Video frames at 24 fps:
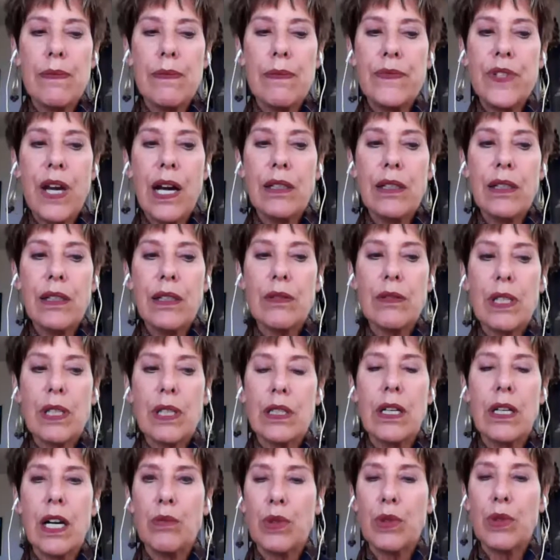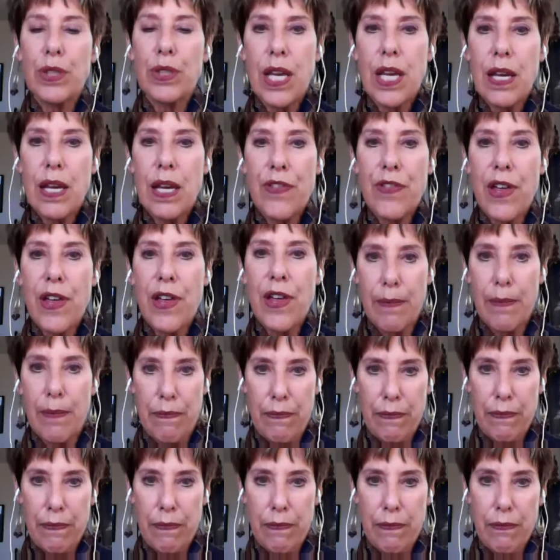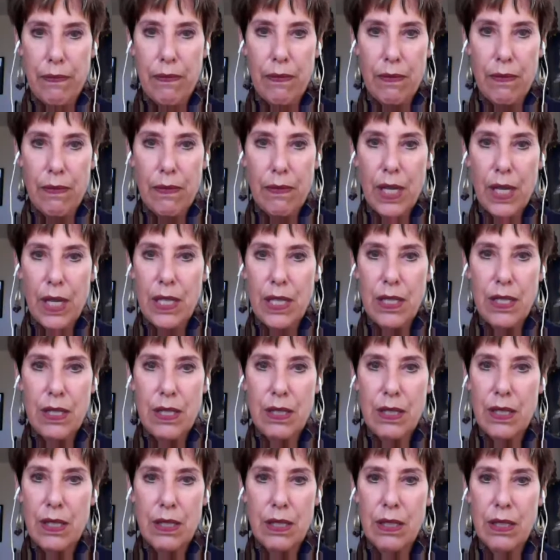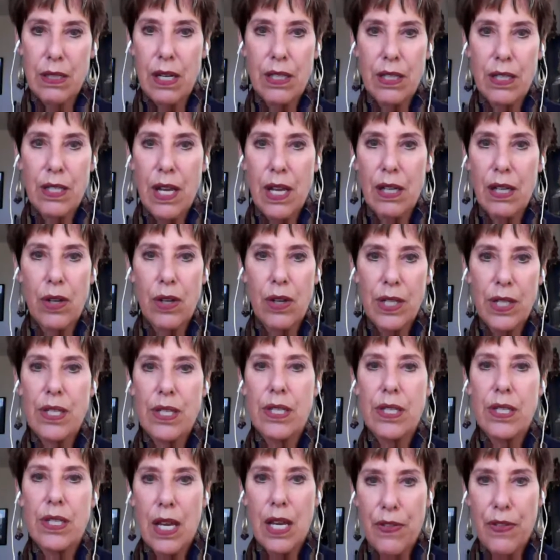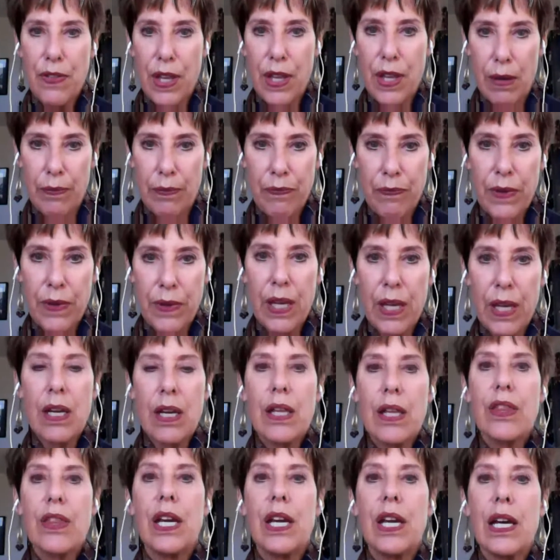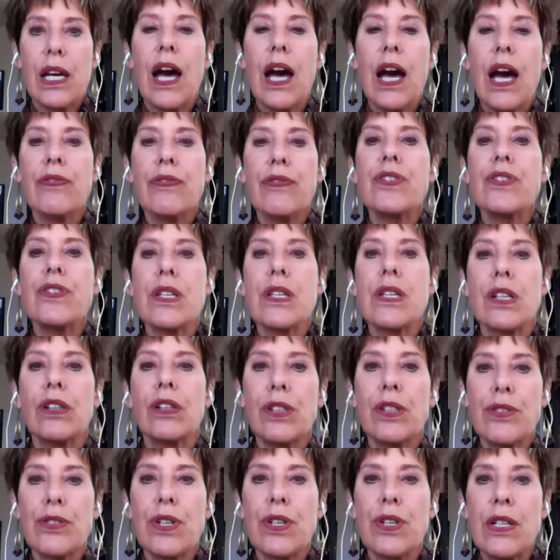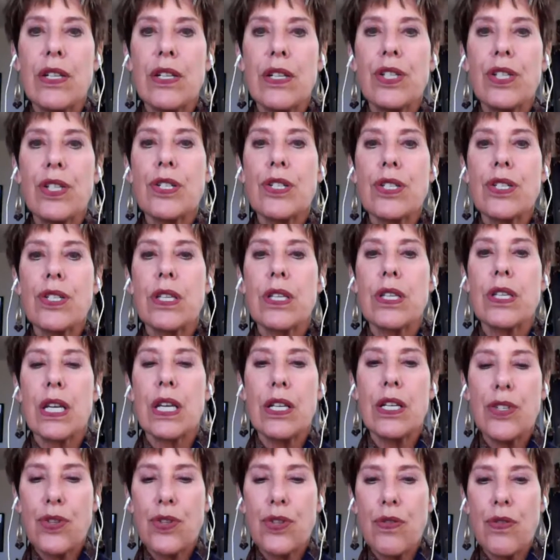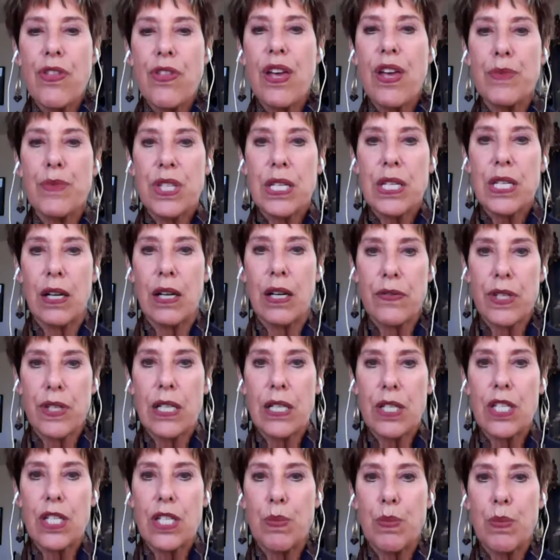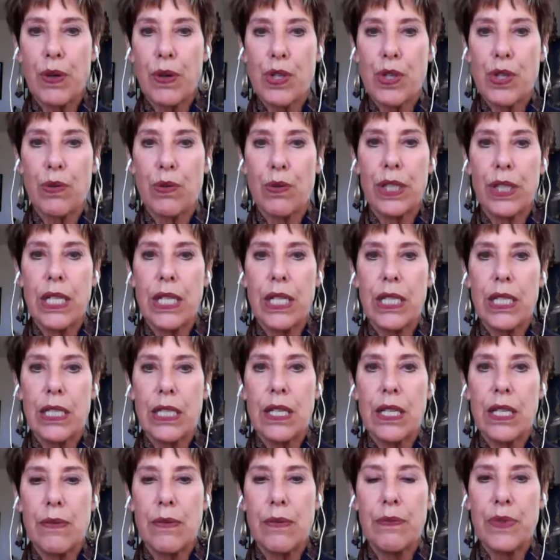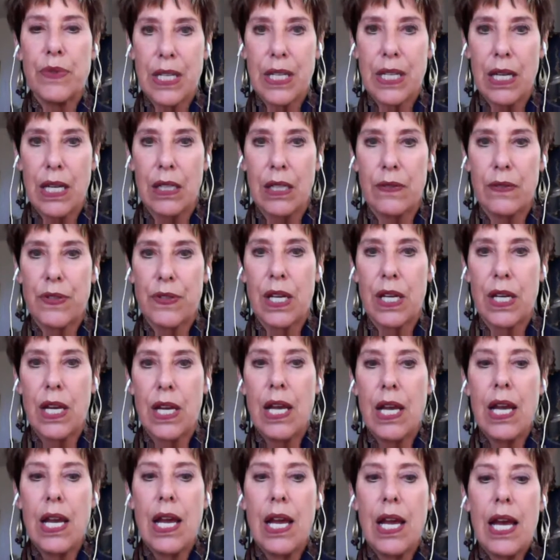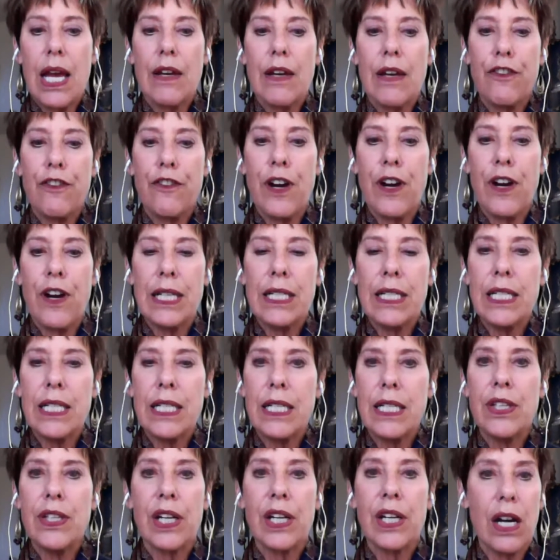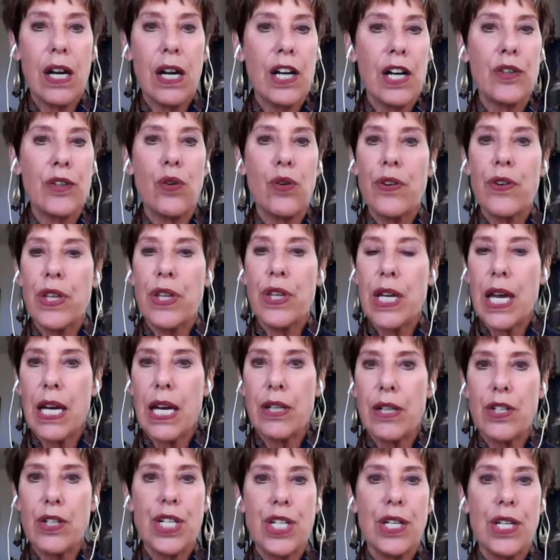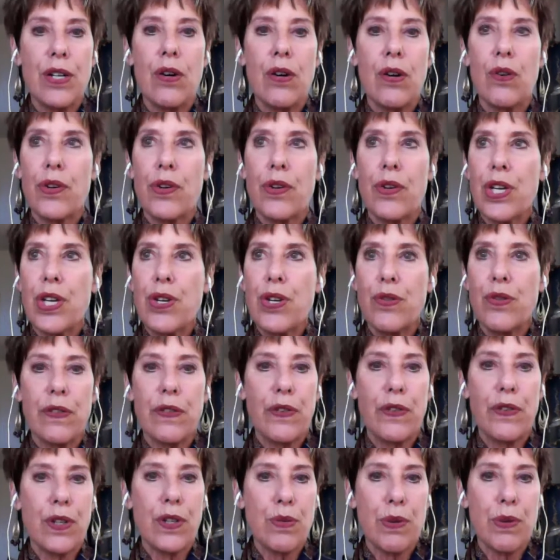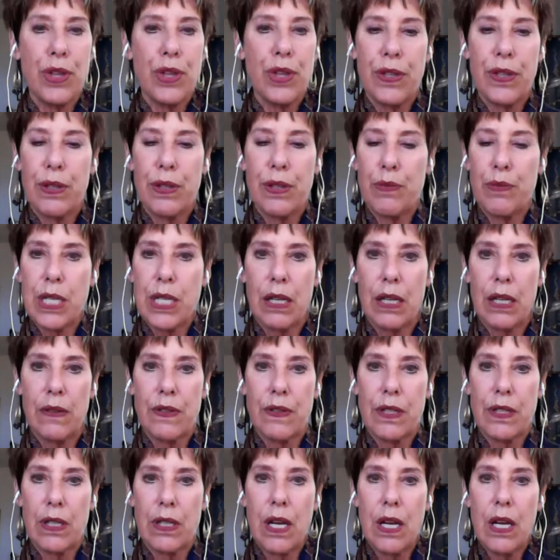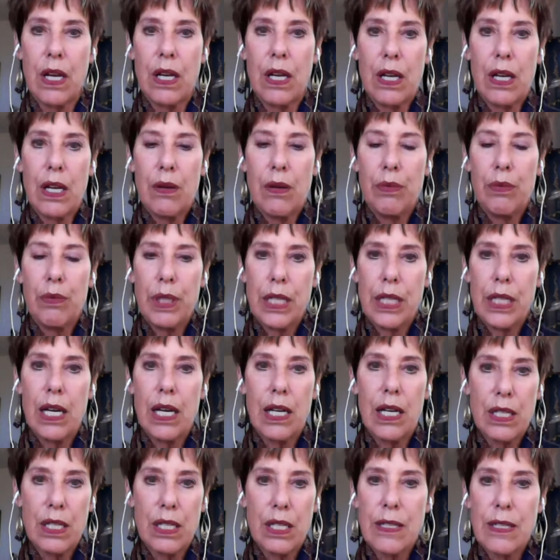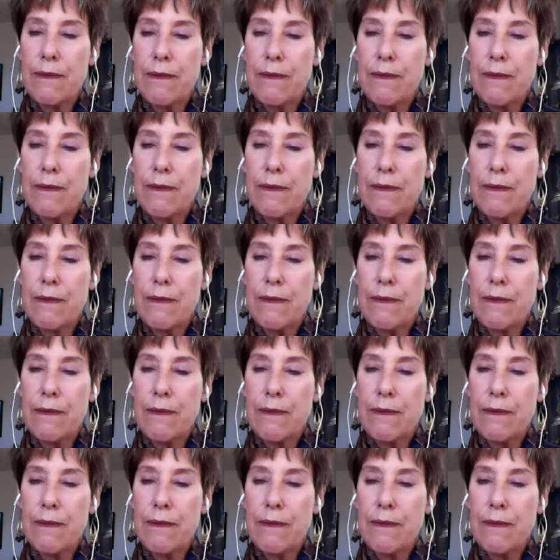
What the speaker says: not that God will save them, because God's not going to save them. They have to look into themselves. That's a spiritual, looking into themselves and finding the God or the energy or the universe within themselves. Because